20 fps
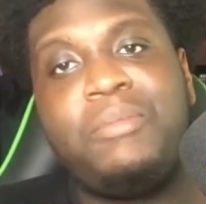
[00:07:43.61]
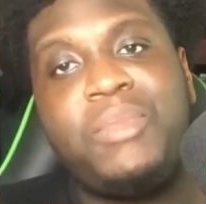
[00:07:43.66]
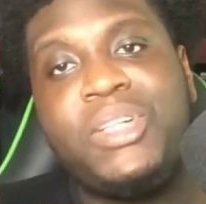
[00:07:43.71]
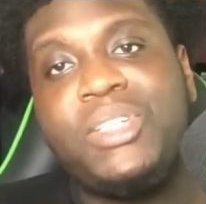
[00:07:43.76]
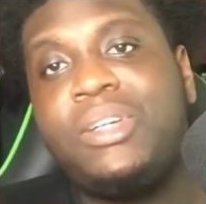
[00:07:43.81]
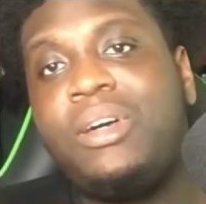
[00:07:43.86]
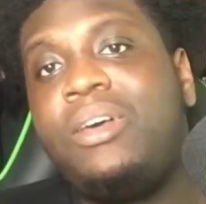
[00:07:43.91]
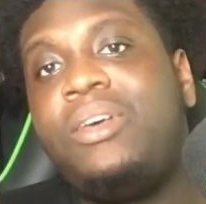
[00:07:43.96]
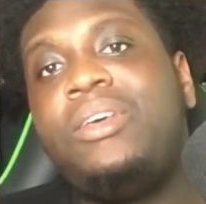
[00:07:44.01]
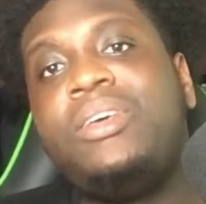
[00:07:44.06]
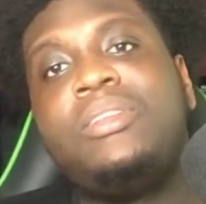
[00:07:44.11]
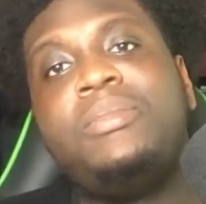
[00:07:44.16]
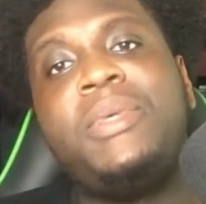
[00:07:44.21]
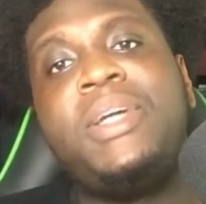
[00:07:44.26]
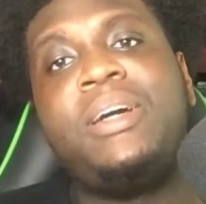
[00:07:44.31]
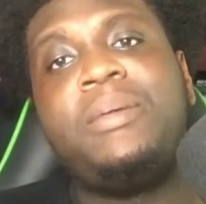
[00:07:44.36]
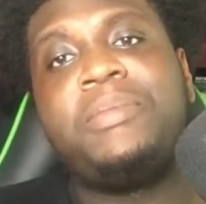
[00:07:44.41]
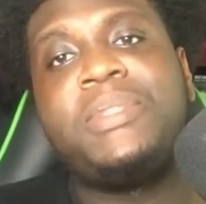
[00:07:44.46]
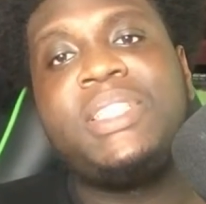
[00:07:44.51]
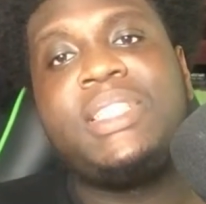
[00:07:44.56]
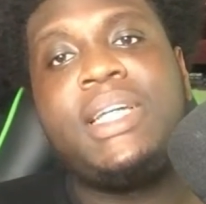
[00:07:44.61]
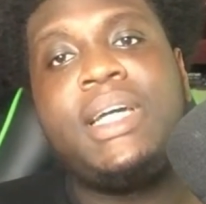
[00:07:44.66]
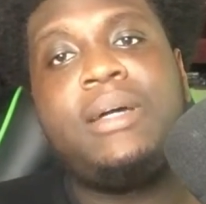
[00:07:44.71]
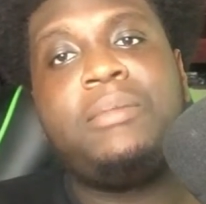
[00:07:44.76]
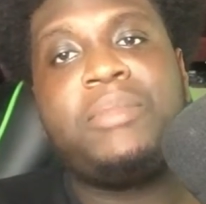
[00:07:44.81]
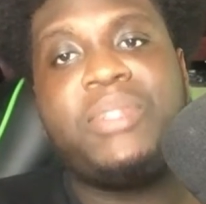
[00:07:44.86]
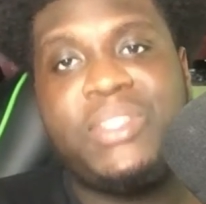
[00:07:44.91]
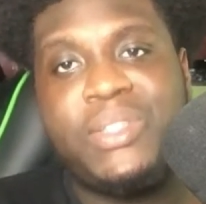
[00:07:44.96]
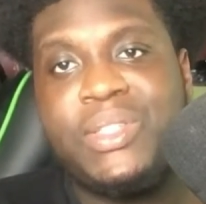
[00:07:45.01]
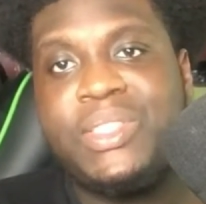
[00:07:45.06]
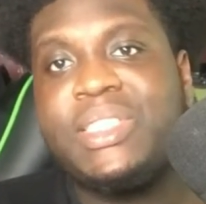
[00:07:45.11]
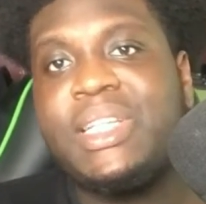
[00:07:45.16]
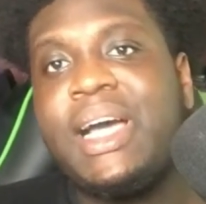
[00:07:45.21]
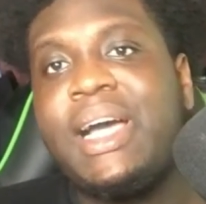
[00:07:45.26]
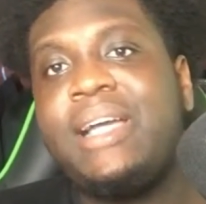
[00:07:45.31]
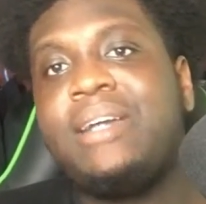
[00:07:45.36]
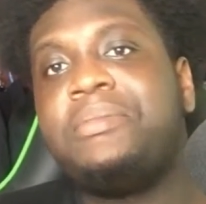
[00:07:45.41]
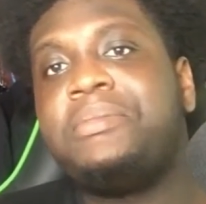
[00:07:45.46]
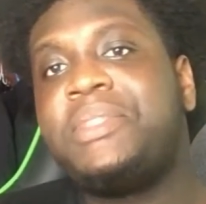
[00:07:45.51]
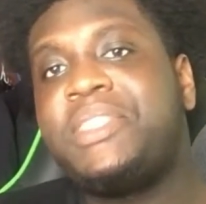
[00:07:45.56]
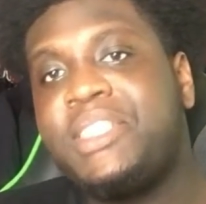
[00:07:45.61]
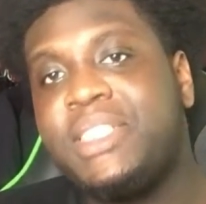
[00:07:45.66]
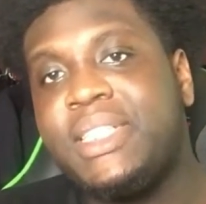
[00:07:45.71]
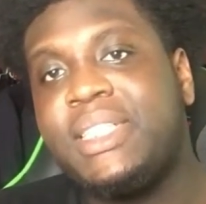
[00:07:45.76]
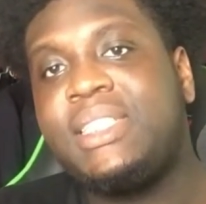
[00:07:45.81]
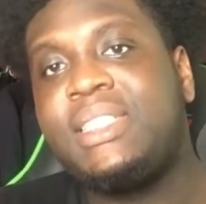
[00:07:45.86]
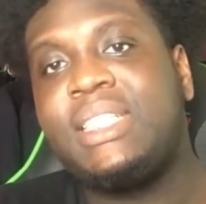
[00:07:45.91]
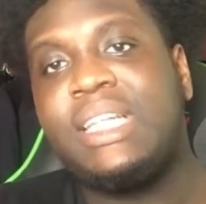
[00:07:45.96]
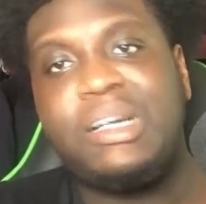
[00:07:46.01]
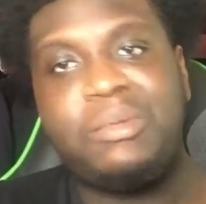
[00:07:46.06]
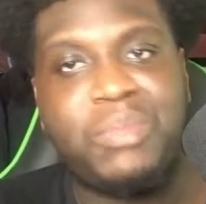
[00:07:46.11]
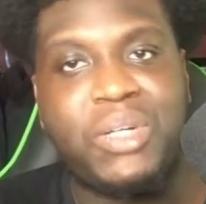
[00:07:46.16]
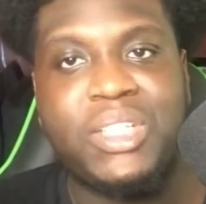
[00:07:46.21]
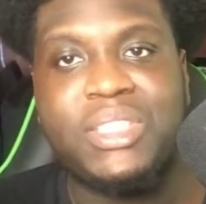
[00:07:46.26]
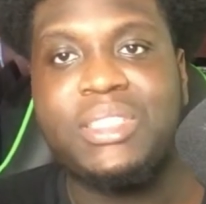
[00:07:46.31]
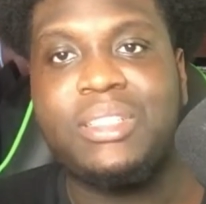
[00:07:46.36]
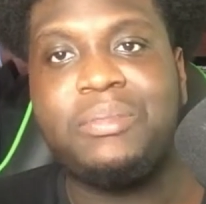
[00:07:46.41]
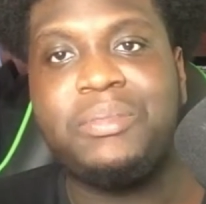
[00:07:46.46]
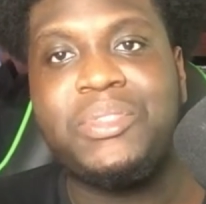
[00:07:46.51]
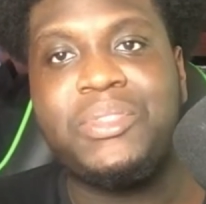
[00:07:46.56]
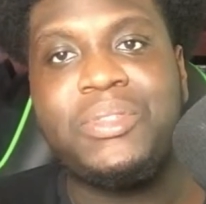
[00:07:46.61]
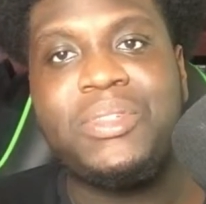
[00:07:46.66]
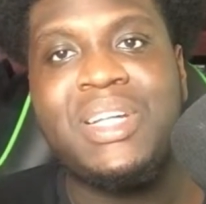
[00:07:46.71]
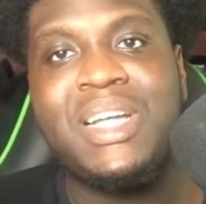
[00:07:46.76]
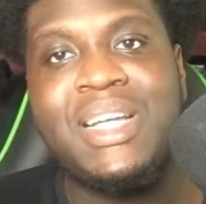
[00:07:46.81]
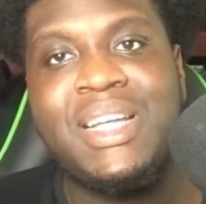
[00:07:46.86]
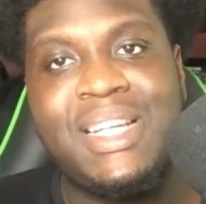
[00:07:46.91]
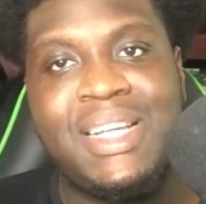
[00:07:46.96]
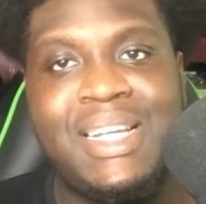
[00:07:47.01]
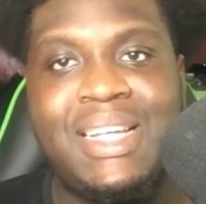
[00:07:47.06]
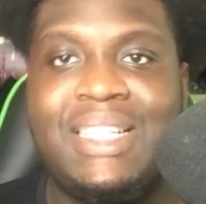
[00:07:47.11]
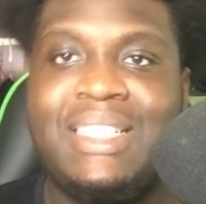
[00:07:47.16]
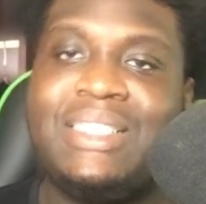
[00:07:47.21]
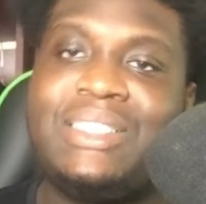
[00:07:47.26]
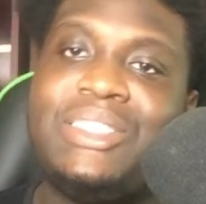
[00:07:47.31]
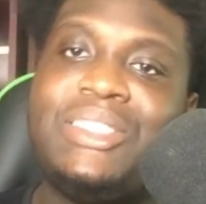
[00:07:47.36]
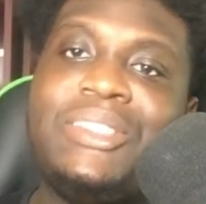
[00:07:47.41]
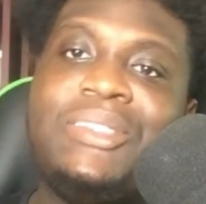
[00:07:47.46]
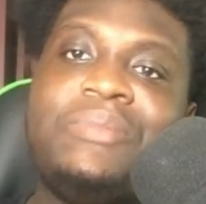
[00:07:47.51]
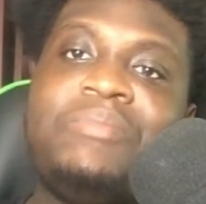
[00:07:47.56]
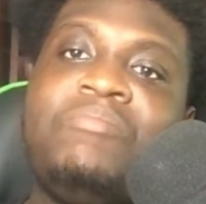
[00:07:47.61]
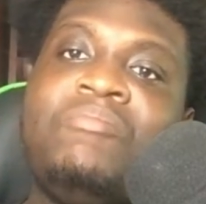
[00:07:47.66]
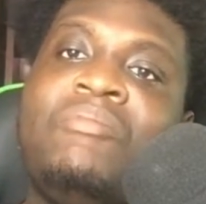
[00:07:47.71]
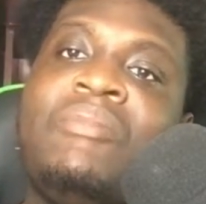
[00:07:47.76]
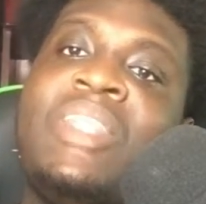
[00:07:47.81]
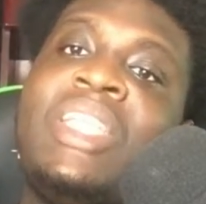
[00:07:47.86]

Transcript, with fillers: But don't hold me up to that, because I am shit at basketball. So